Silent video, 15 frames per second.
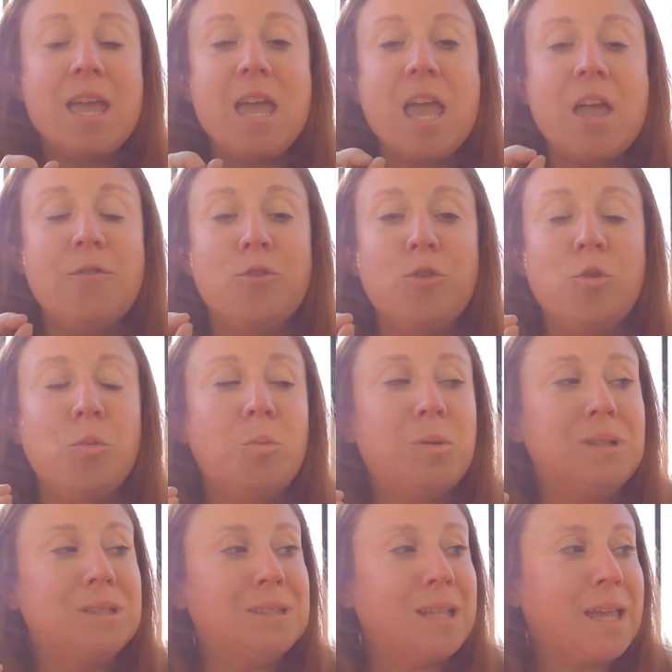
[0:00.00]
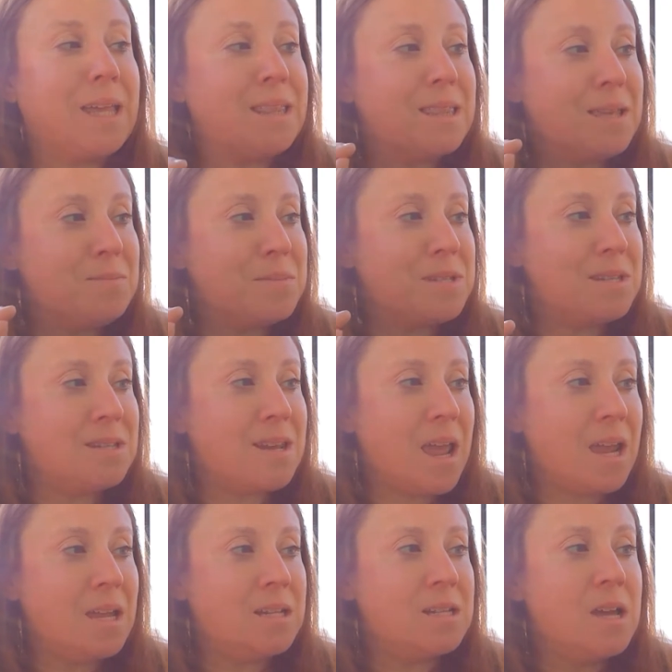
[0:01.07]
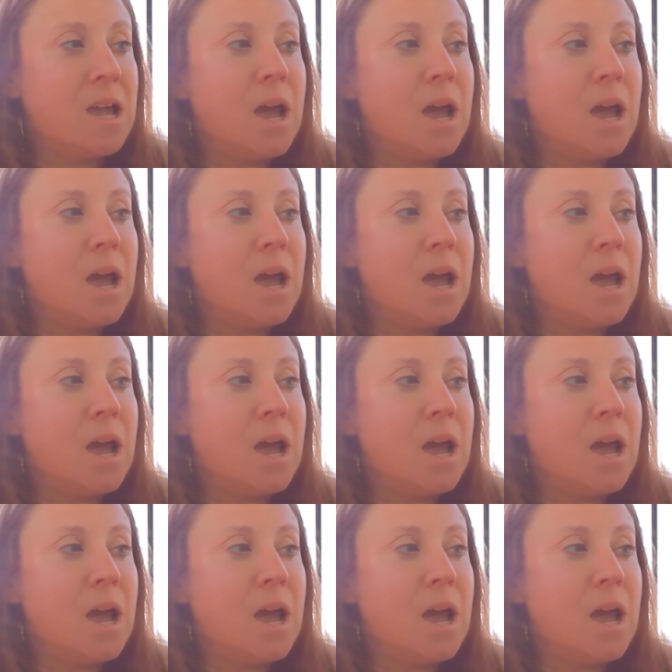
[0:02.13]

"If you plant them tonight,